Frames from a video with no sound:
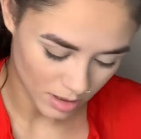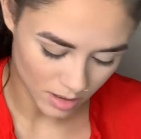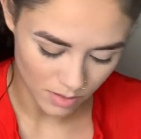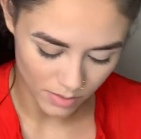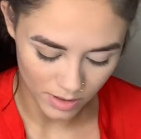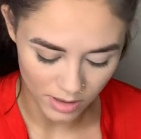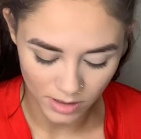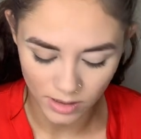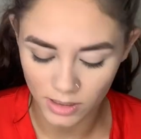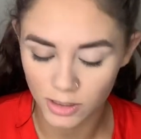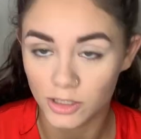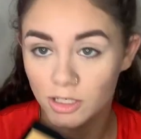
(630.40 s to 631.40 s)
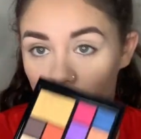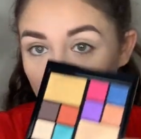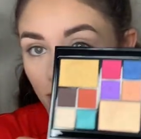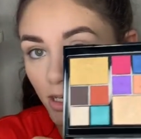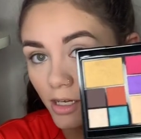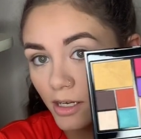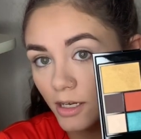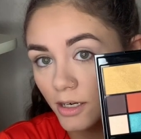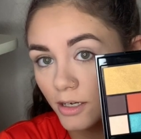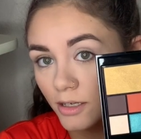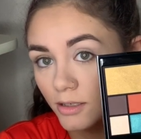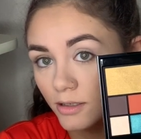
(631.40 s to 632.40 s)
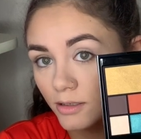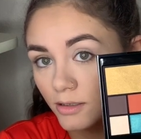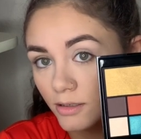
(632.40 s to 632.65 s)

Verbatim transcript: go into this shade here,